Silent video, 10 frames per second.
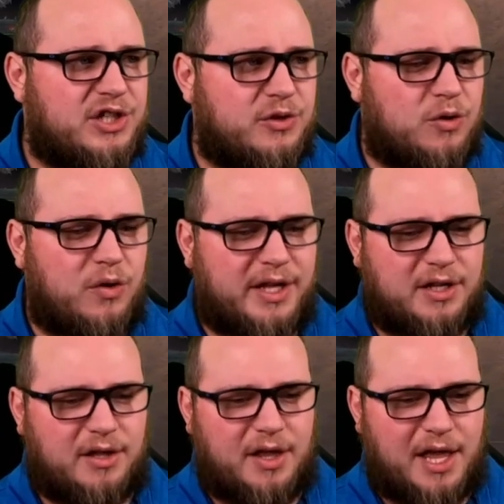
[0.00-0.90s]
general,
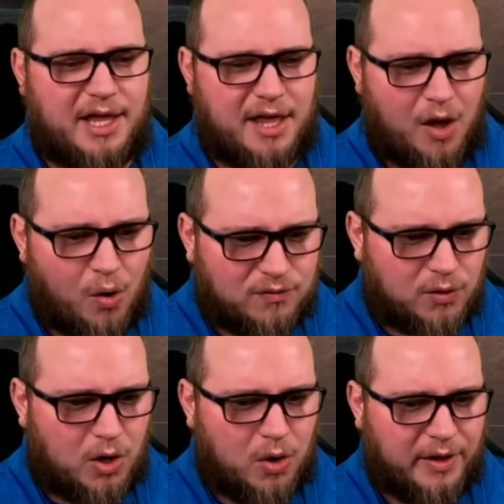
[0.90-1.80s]
like
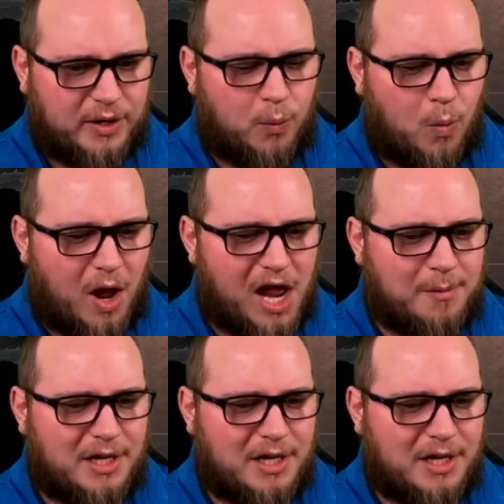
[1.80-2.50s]
overall, like why am I